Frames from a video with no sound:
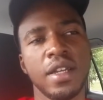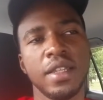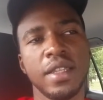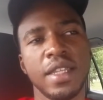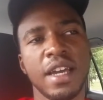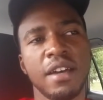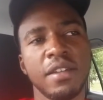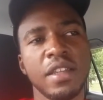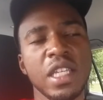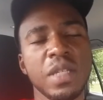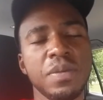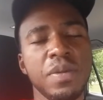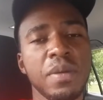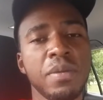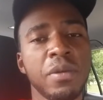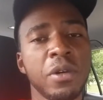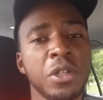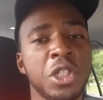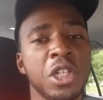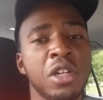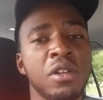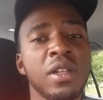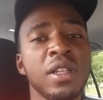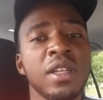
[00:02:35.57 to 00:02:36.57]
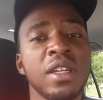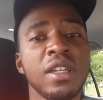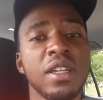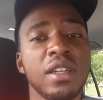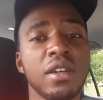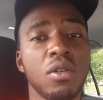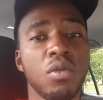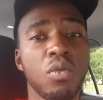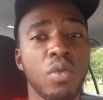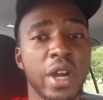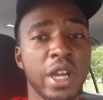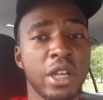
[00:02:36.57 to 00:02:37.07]
Now, these people are
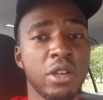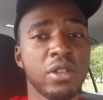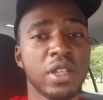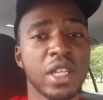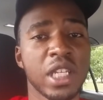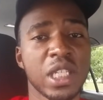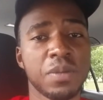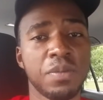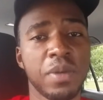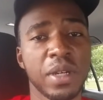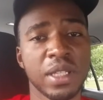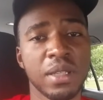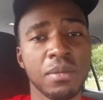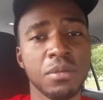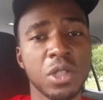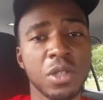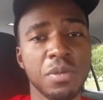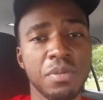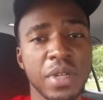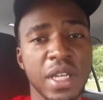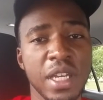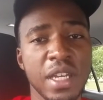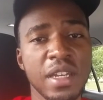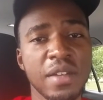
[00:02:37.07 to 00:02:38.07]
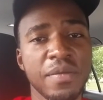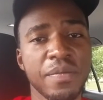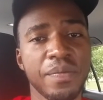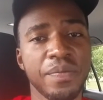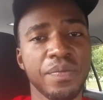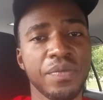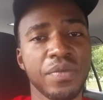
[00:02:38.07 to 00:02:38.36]
generally where you'd expect them to be,